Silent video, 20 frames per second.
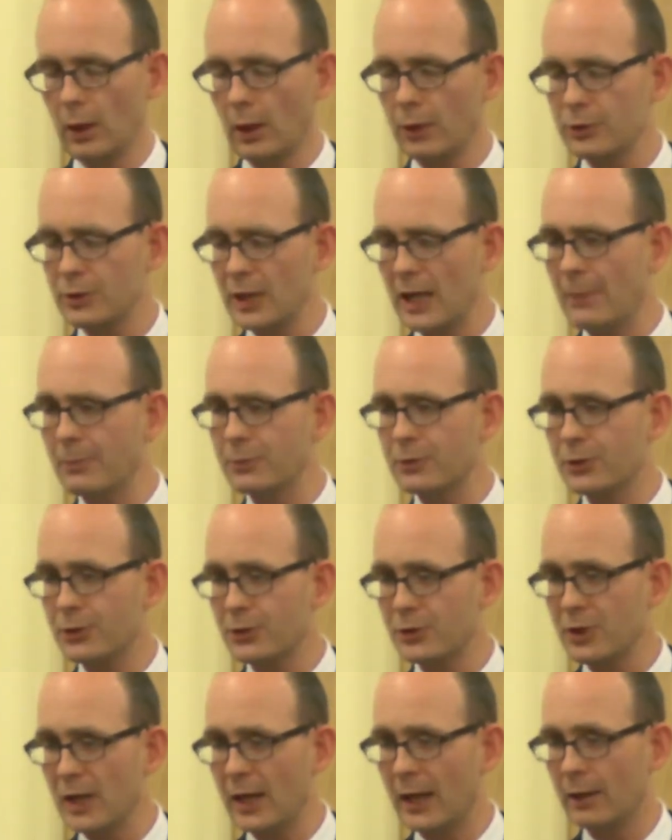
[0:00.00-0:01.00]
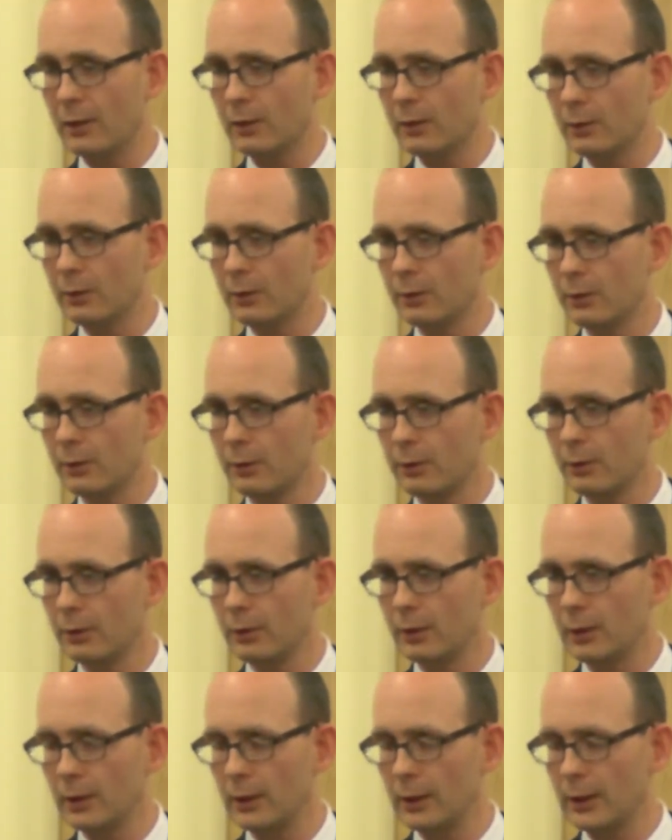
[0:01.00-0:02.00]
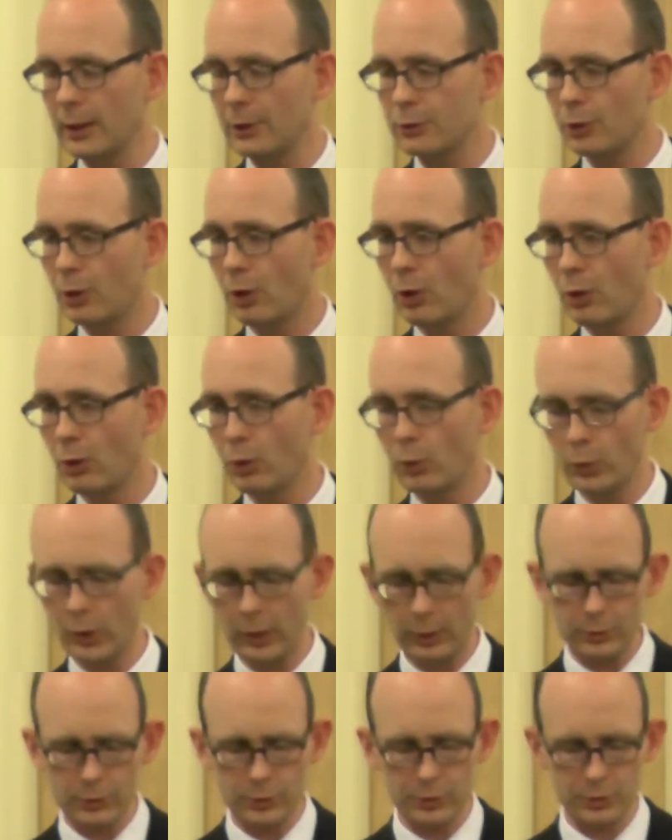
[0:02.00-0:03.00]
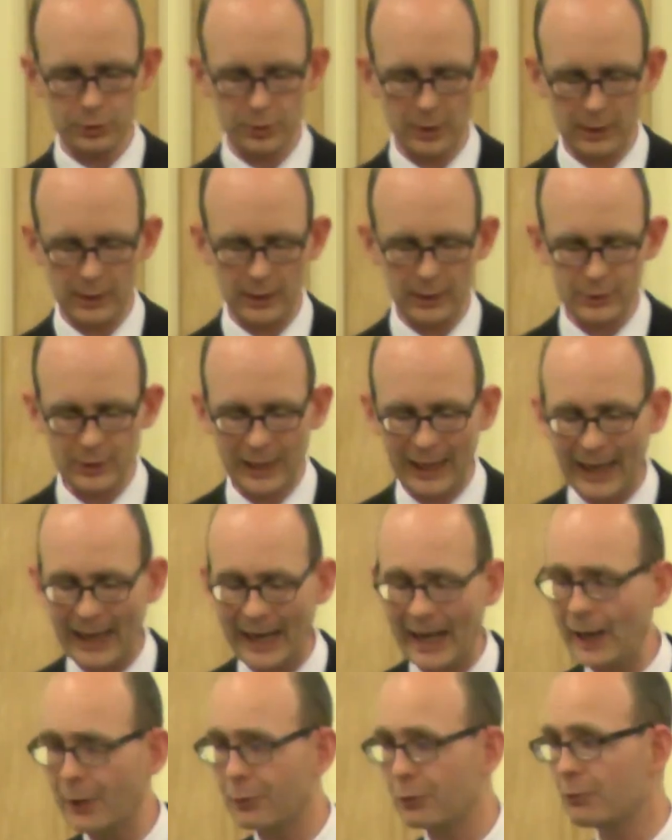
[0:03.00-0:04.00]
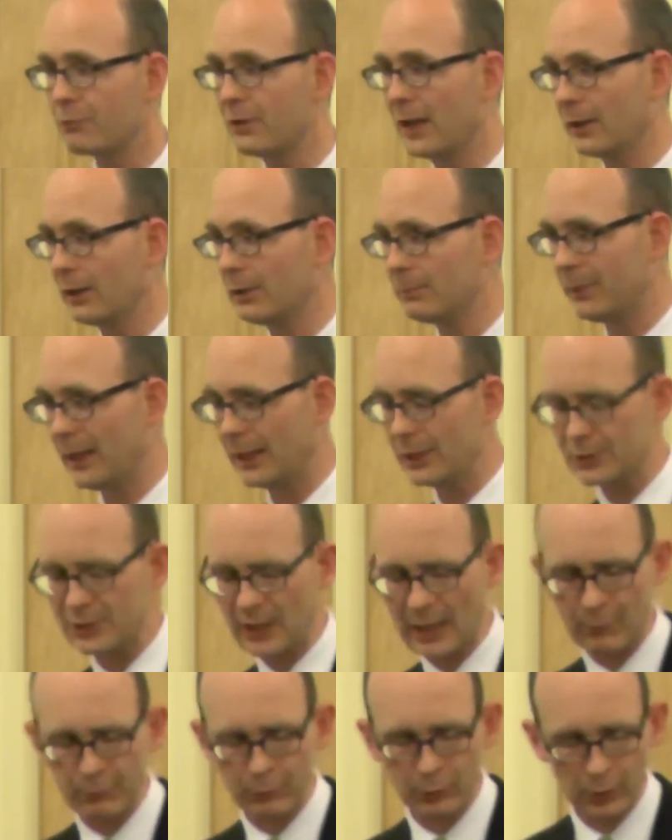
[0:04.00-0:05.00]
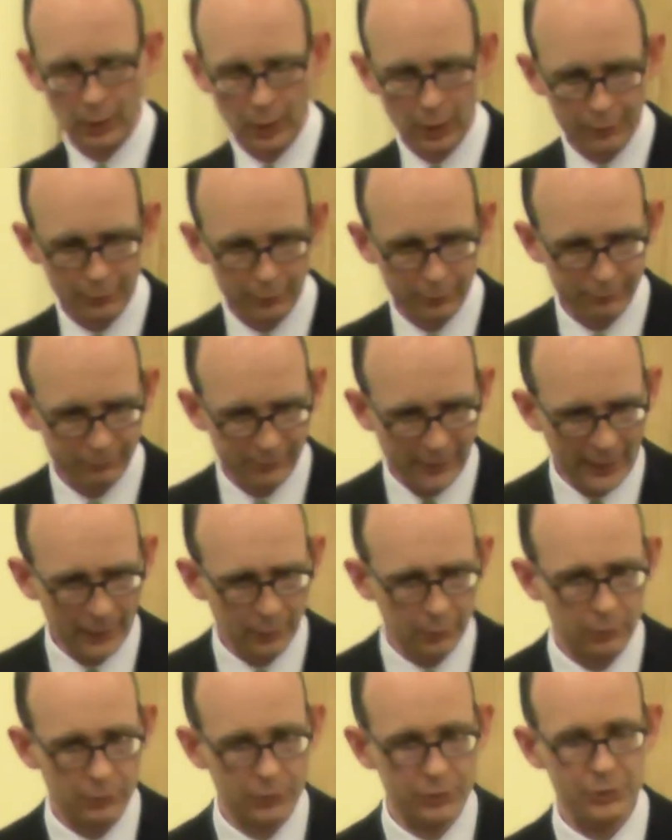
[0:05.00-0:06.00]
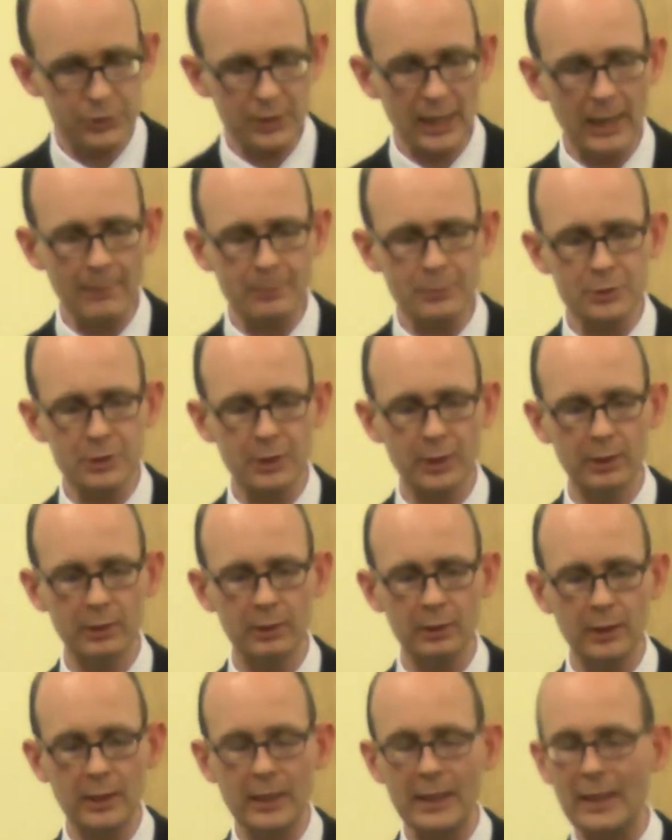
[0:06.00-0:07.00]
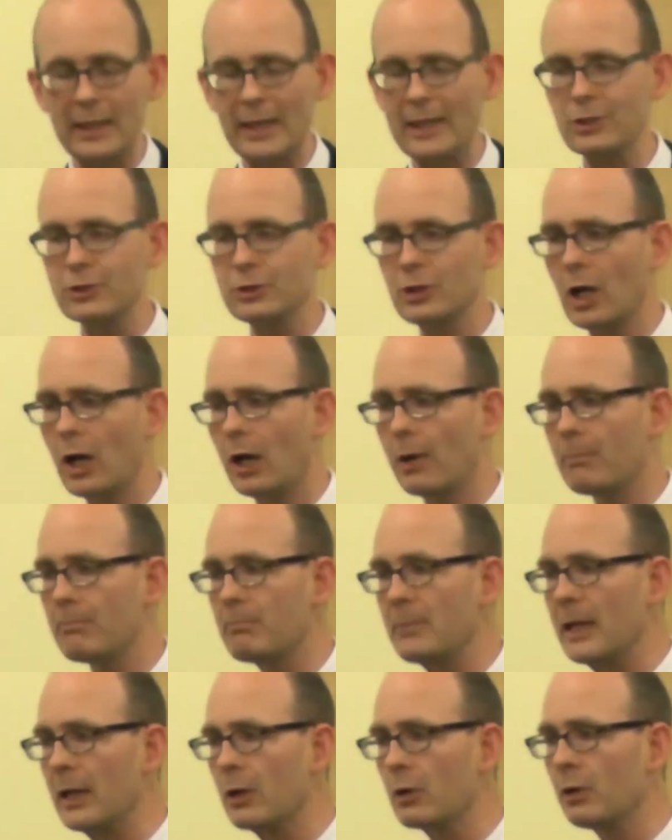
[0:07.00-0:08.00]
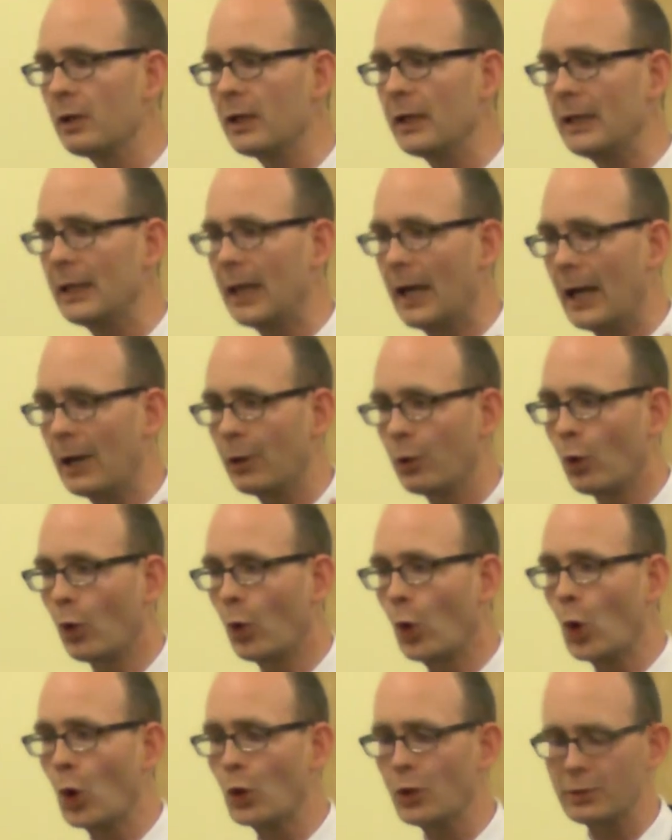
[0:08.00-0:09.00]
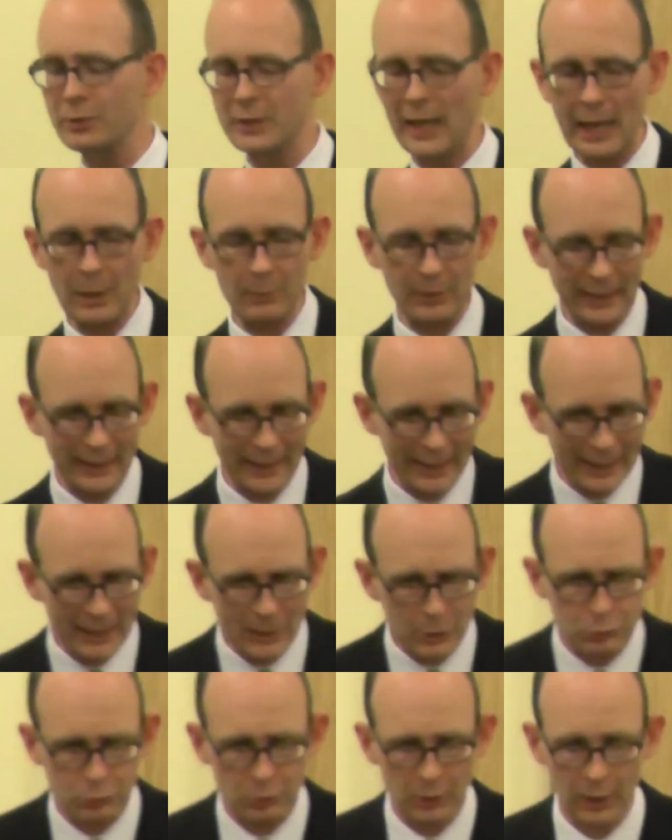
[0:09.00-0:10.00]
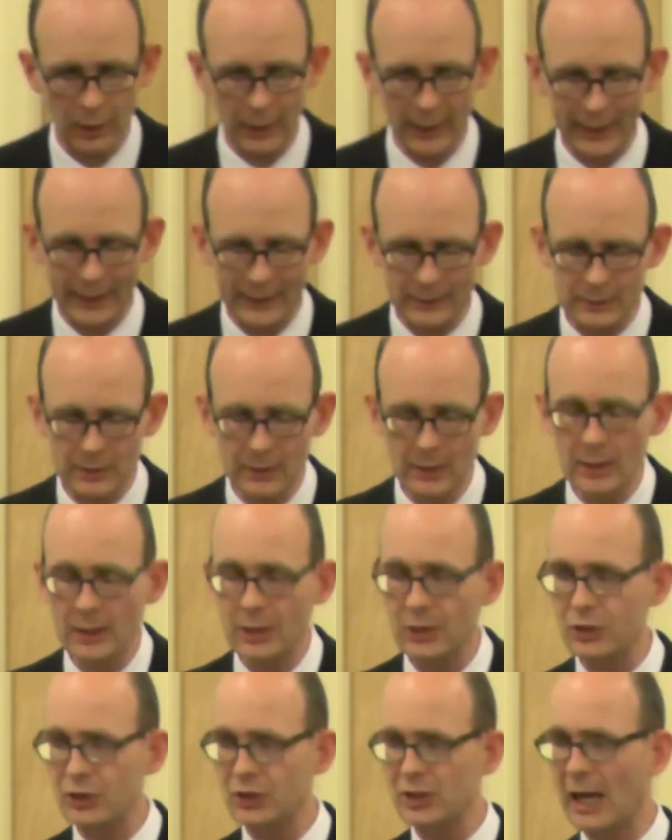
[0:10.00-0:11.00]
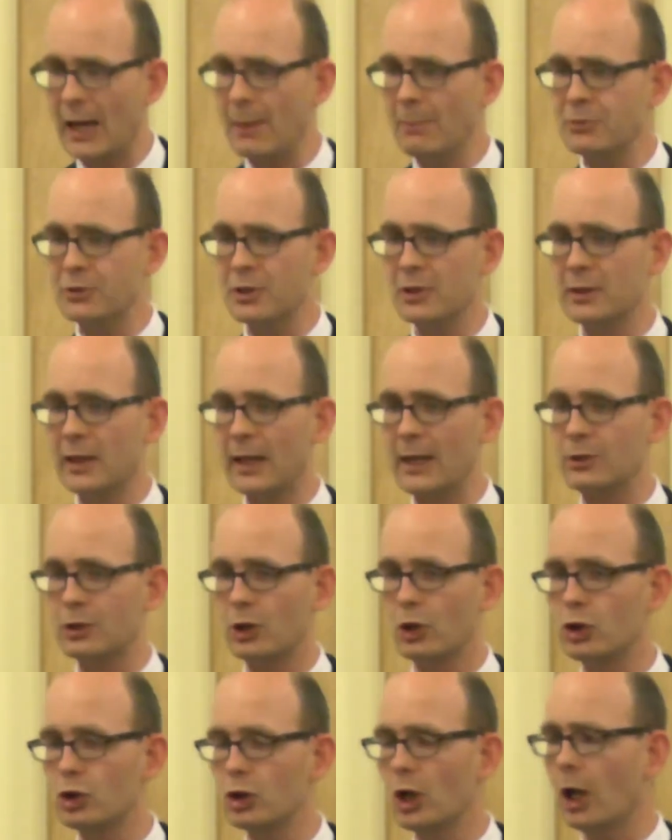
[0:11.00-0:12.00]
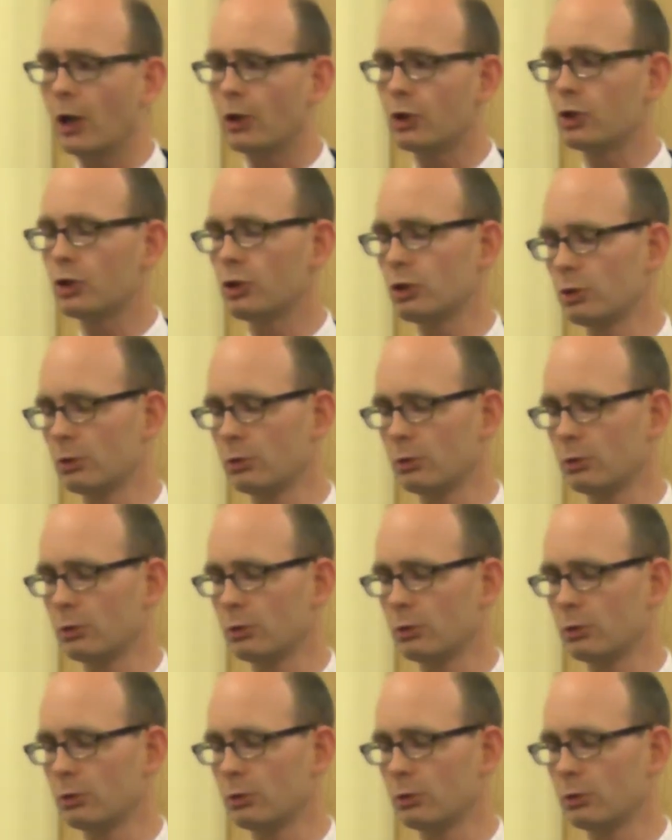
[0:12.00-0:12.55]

And Samson's sin is all the worse. It is aggravated by several other factors. Samson is not merely an ordinary Israelite, Samson is a judge.